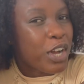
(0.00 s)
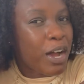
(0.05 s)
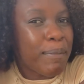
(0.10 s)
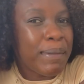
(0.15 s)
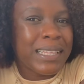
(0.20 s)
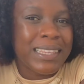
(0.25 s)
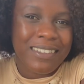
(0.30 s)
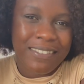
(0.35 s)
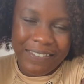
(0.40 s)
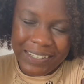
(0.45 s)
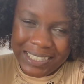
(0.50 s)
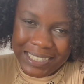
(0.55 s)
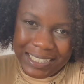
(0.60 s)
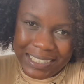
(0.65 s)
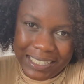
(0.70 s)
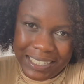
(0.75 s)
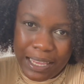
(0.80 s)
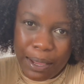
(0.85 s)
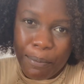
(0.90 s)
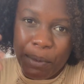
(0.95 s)
coming to
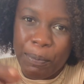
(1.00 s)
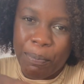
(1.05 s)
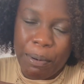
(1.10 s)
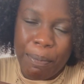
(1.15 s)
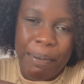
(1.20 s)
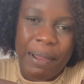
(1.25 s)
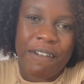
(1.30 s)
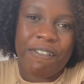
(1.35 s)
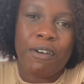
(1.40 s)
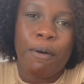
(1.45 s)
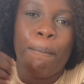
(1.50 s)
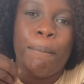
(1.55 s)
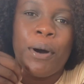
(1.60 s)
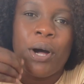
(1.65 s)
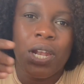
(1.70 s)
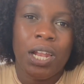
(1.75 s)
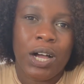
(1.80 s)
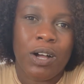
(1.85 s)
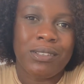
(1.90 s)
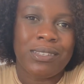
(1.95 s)
Vinci, be prepared for
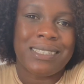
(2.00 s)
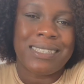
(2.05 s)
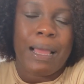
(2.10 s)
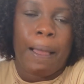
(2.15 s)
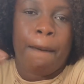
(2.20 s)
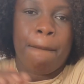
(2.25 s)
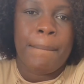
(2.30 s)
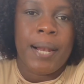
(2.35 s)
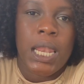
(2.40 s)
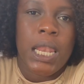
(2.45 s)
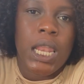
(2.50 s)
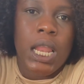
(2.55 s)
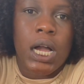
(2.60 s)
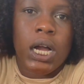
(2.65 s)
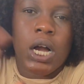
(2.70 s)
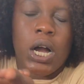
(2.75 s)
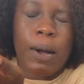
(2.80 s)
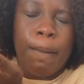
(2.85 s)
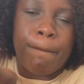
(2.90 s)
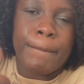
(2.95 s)
plug
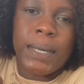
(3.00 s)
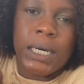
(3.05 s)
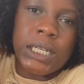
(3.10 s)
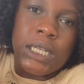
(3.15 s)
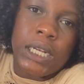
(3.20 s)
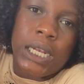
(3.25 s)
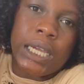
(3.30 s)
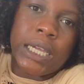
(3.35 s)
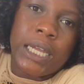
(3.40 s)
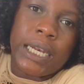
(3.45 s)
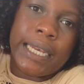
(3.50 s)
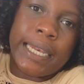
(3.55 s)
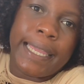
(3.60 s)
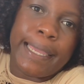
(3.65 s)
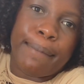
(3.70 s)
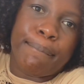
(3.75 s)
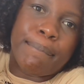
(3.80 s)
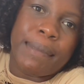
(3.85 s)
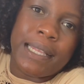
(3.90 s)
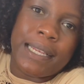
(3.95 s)
out money like a
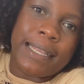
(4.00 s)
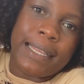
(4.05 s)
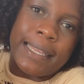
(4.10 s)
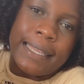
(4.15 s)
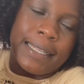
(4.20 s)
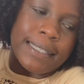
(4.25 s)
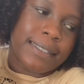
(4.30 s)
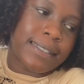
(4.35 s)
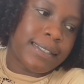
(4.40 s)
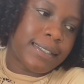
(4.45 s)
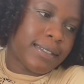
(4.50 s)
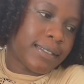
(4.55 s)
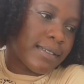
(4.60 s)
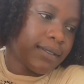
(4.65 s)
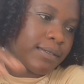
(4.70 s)
name, Bill Gates.